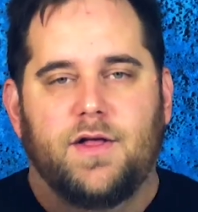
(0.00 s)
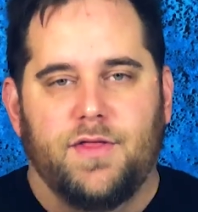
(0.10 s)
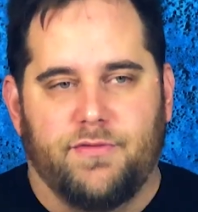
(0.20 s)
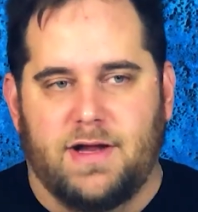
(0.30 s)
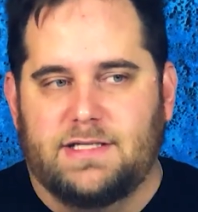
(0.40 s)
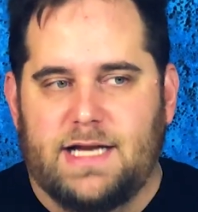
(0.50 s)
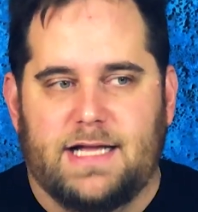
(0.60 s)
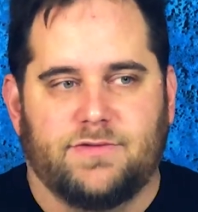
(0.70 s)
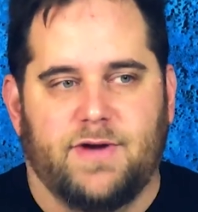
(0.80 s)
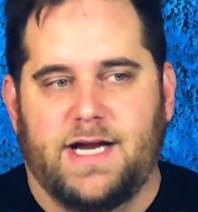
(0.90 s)
Thrust
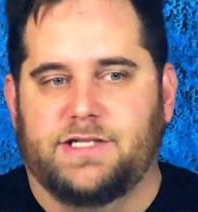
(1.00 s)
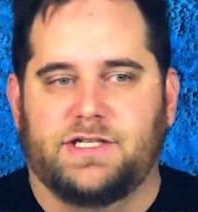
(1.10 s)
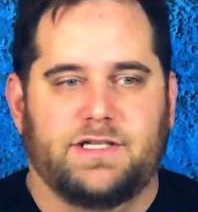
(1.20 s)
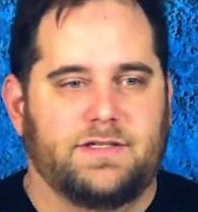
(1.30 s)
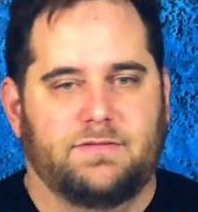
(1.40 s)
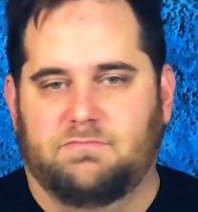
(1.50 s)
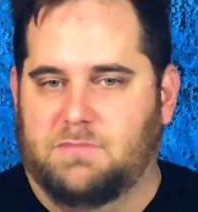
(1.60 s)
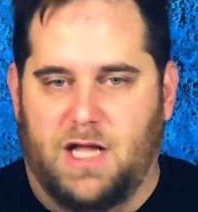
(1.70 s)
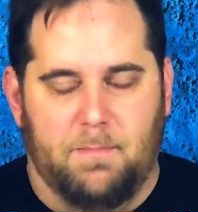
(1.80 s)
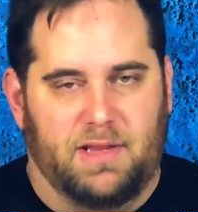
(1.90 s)
stands range in
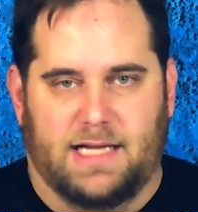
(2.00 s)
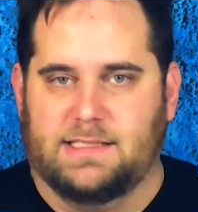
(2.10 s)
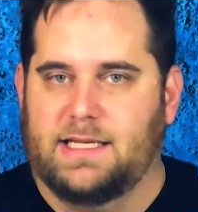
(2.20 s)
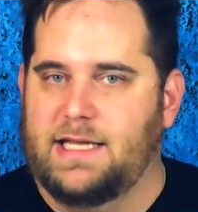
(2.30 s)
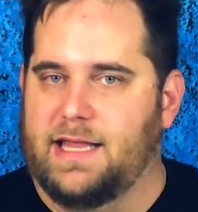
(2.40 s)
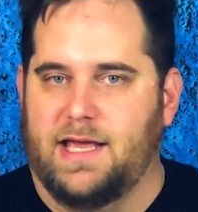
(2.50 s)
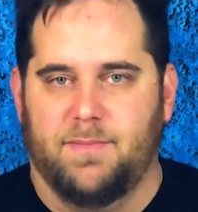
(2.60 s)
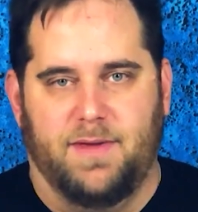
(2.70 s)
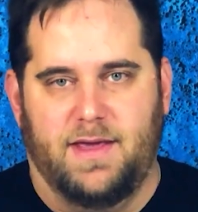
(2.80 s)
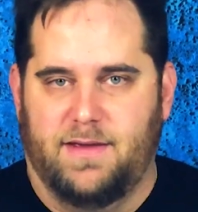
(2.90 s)
complexity, and they
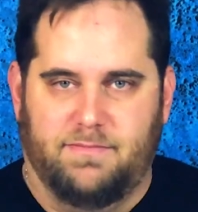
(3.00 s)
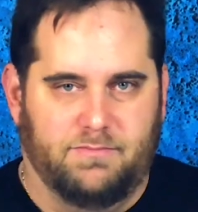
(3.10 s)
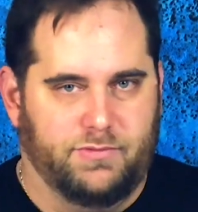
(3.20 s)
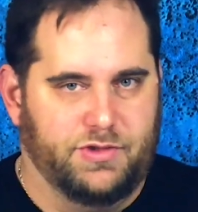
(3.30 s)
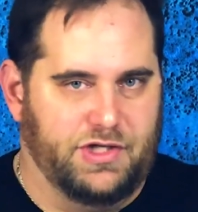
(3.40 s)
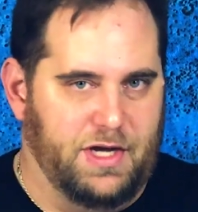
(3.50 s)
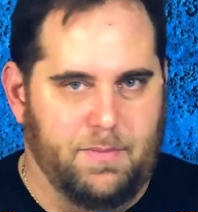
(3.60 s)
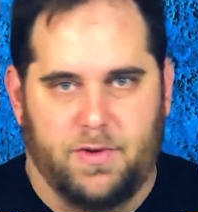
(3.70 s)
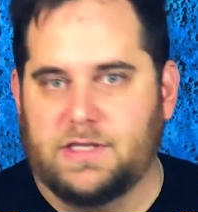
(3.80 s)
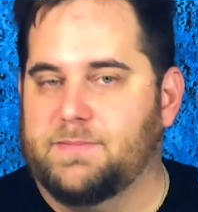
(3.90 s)
can be
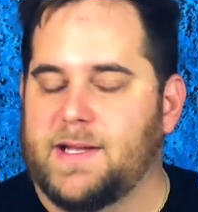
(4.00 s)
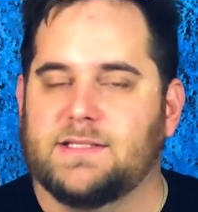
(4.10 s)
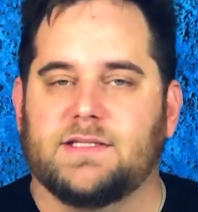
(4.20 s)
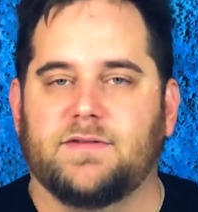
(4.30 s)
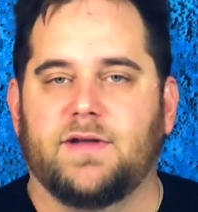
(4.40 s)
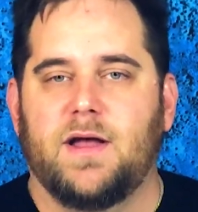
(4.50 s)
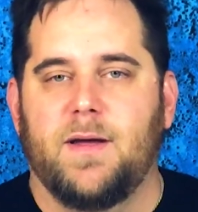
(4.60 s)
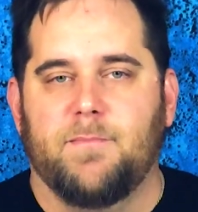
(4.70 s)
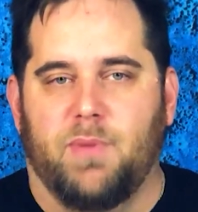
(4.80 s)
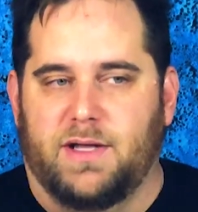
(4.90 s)
cheap or expensive,
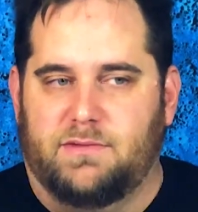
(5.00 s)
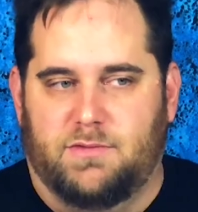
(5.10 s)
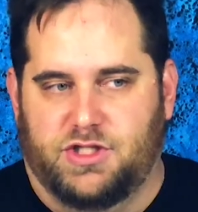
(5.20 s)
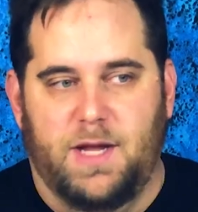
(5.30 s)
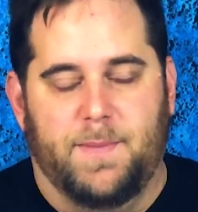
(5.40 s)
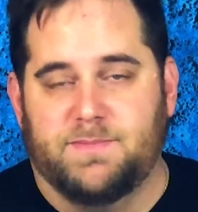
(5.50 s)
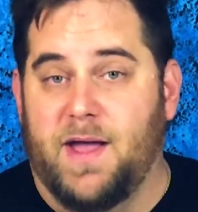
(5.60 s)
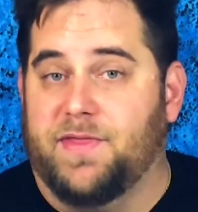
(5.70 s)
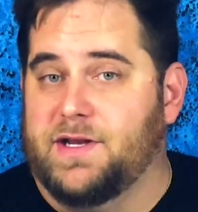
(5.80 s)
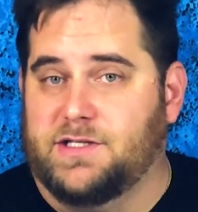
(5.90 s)
but the cheapest
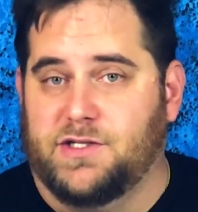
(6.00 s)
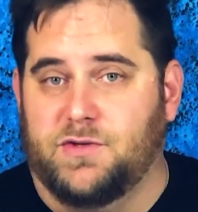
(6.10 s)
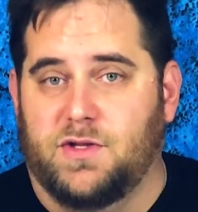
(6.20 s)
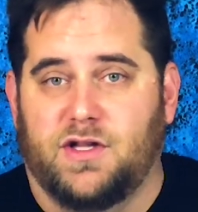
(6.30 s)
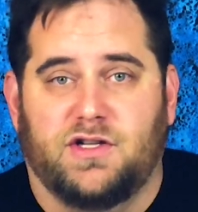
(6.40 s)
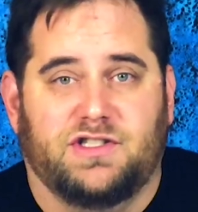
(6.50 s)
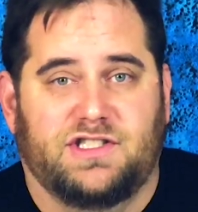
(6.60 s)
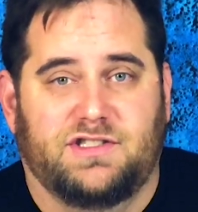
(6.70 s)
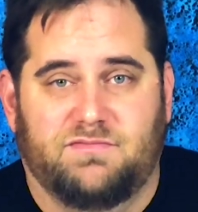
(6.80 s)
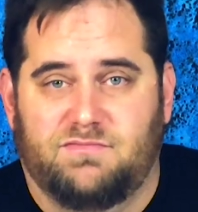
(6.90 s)
method is to do a
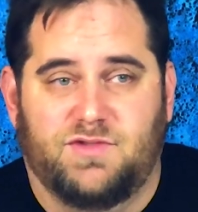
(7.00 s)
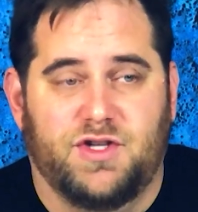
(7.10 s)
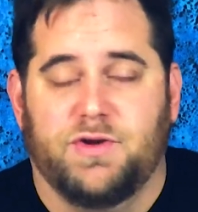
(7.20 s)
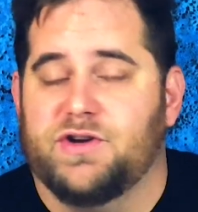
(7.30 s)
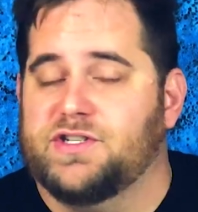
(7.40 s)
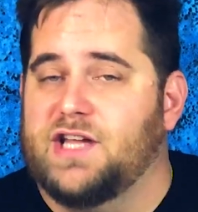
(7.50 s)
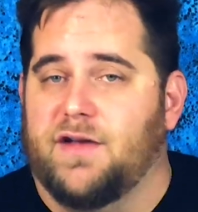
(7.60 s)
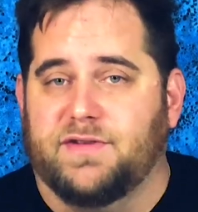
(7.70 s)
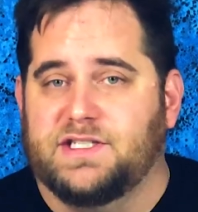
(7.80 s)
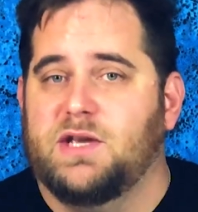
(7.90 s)
little
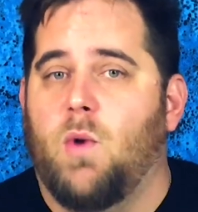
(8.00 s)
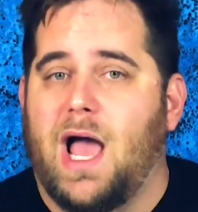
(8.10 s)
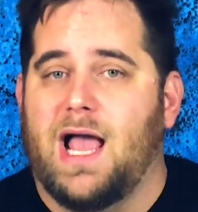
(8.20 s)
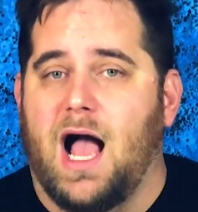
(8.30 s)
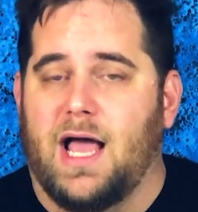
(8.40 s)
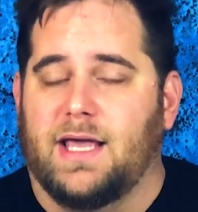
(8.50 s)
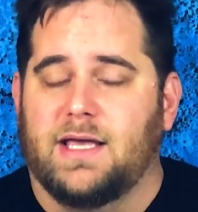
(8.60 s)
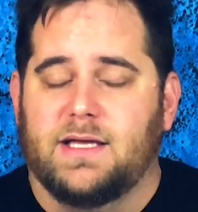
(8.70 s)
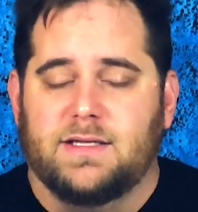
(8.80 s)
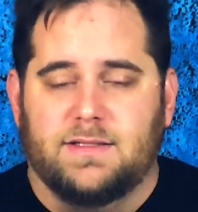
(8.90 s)
do-it-yourself, a DIY
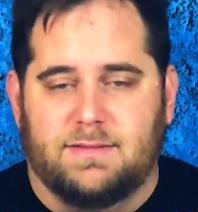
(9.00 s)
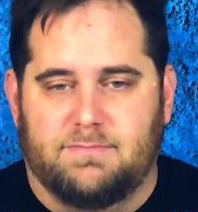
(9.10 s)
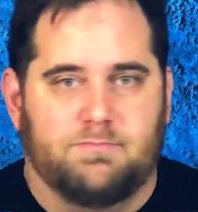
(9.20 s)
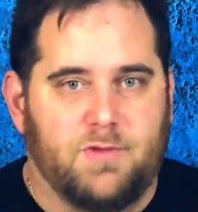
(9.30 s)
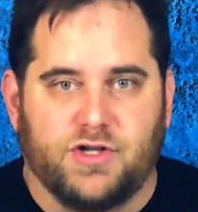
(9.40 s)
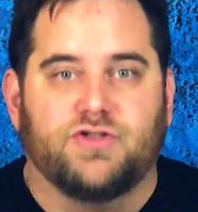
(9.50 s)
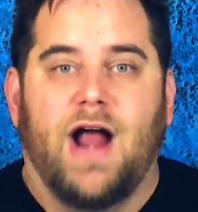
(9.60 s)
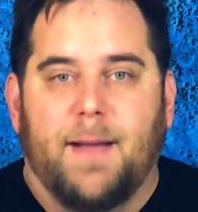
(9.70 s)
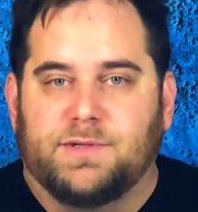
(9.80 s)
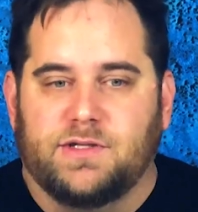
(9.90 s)

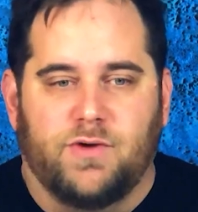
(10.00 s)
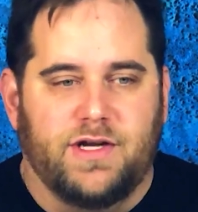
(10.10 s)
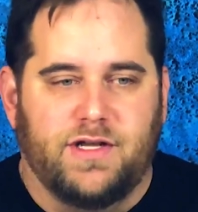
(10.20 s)
contraption, where